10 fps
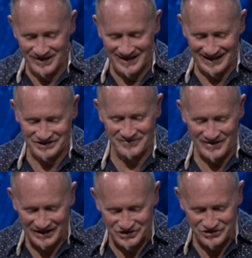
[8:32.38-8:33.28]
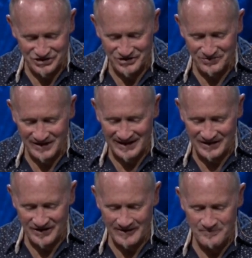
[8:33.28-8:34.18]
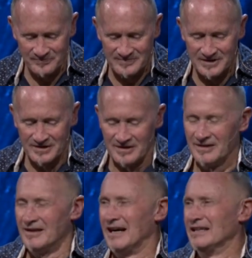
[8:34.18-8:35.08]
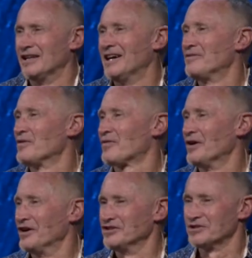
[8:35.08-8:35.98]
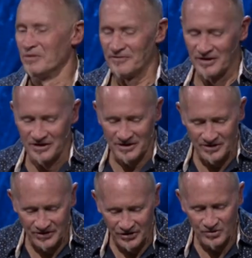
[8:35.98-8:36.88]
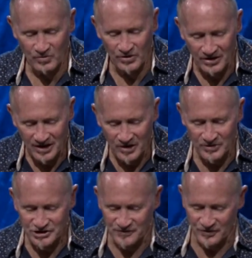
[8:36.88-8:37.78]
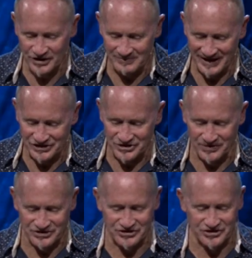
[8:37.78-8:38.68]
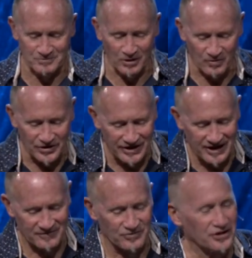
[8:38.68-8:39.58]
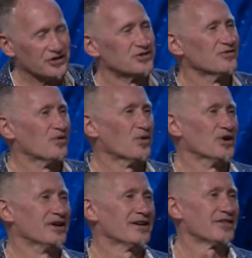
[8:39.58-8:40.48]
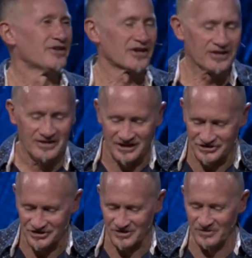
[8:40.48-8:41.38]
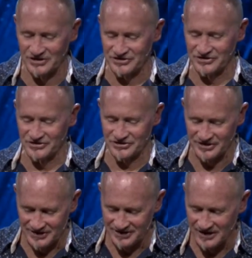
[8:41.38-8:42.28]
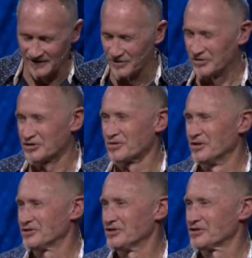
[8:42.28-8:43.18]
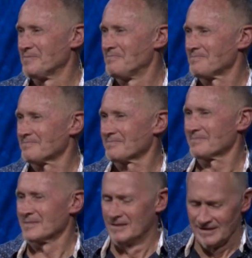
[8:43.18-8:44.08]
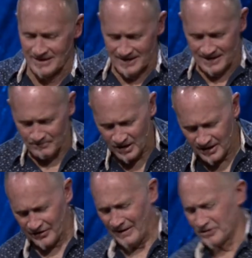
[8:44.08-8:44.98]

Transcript: us. That's just a reality. I love the phrase that we've all heard, we're always free to make choices, but we're not free to avoid the consequences of those choices. Mark, that